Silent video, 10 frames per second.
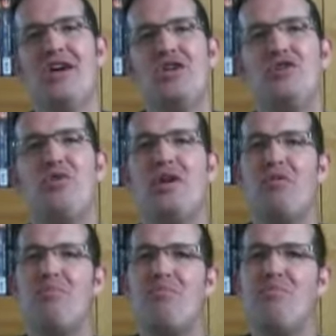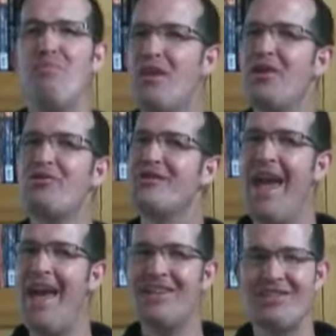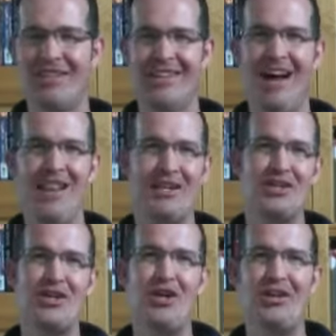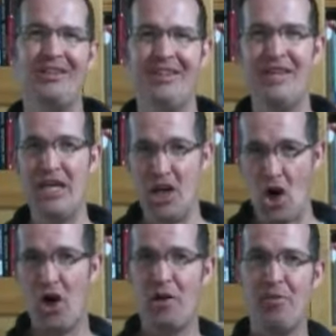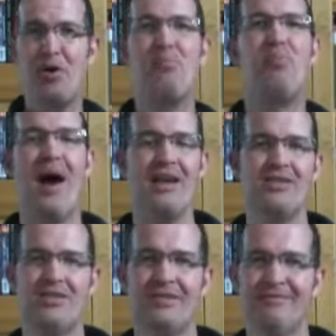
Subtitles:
doing a little dance I like to call the Armor Bites.